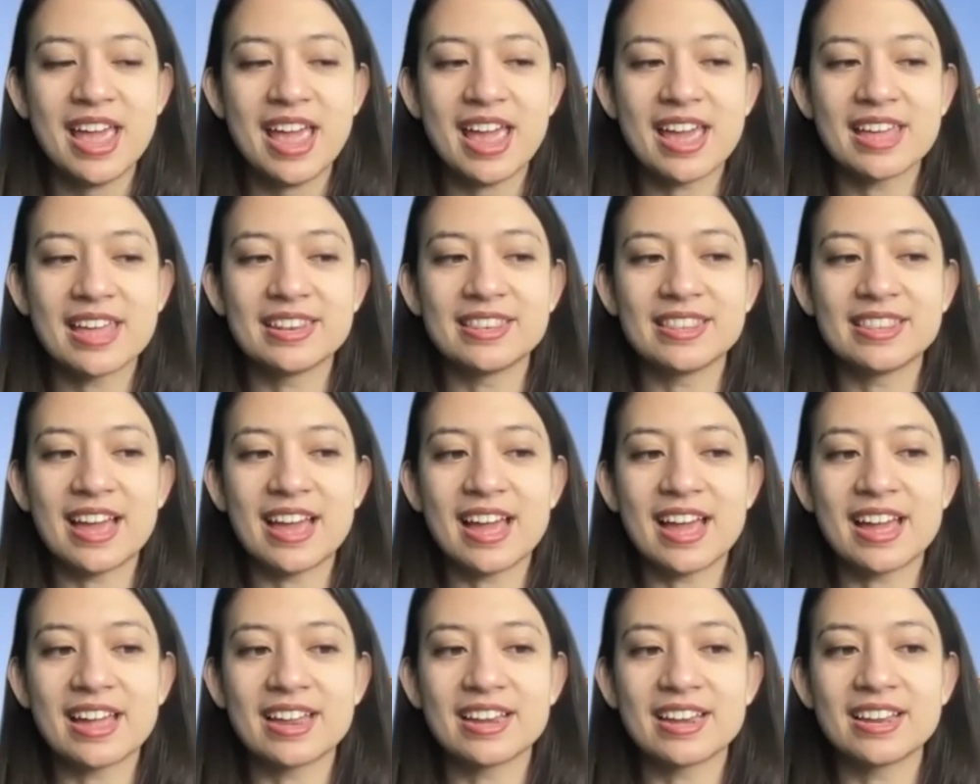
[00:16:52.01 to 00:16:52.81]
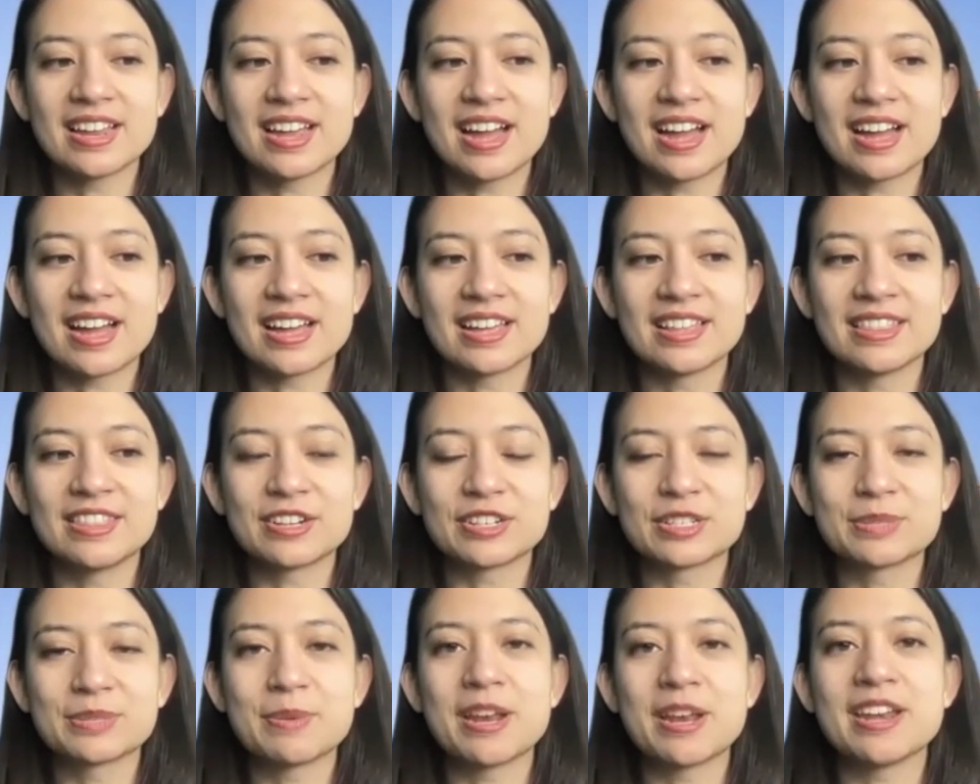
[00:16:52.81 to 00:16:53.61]
And that
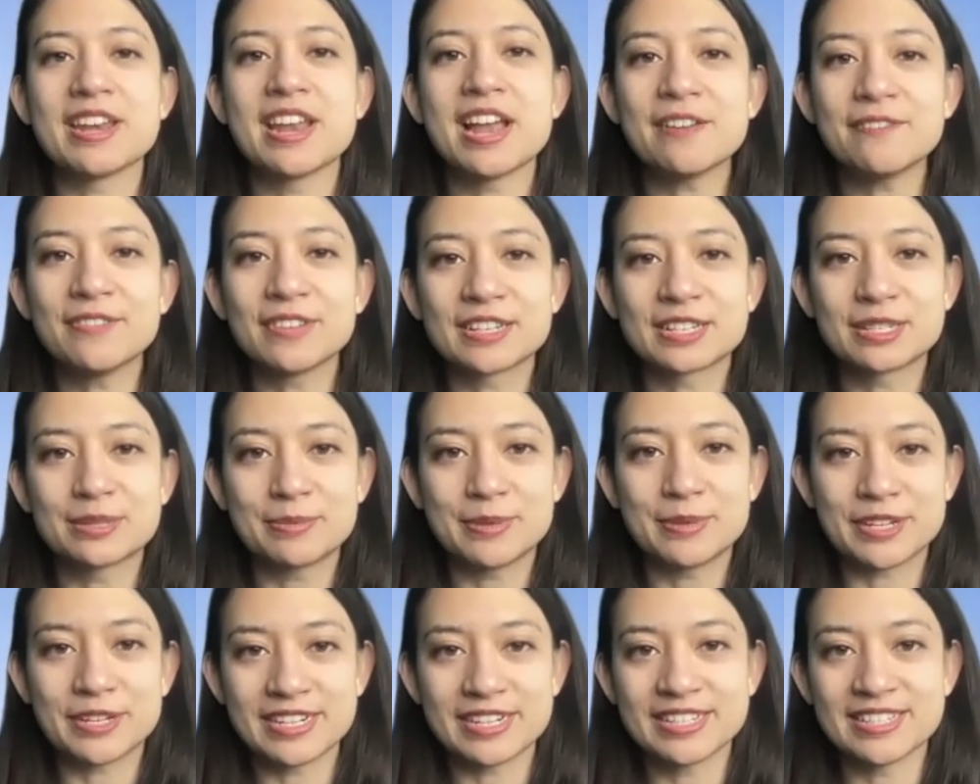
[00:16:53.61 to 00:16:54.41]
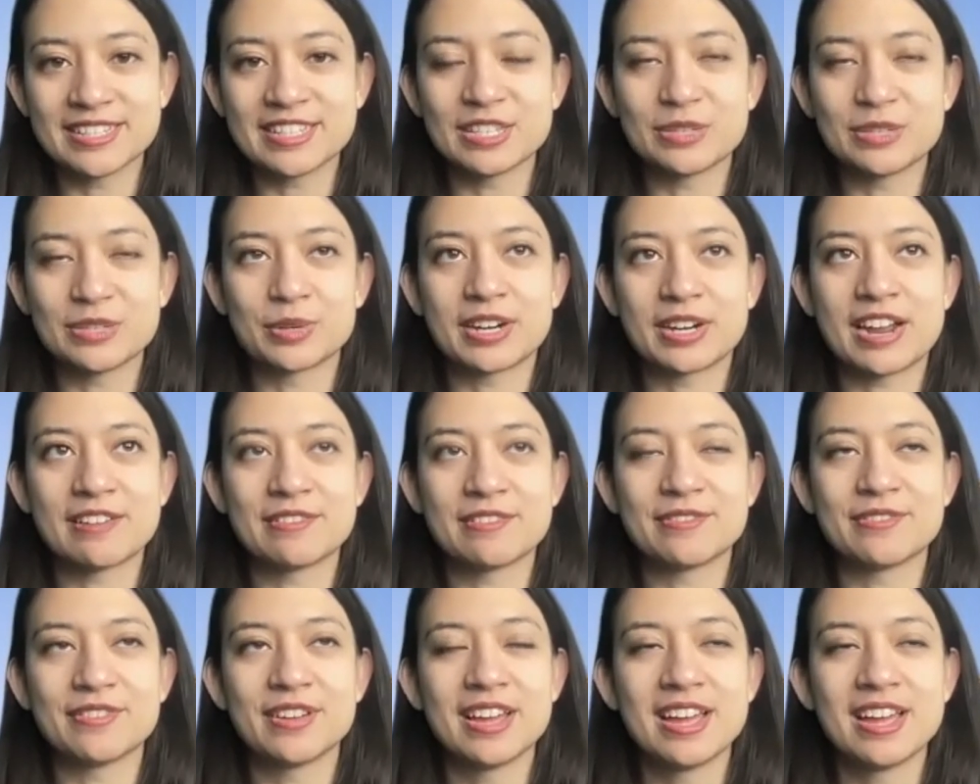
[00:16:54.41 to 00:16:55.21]
there's been enough experiences where I've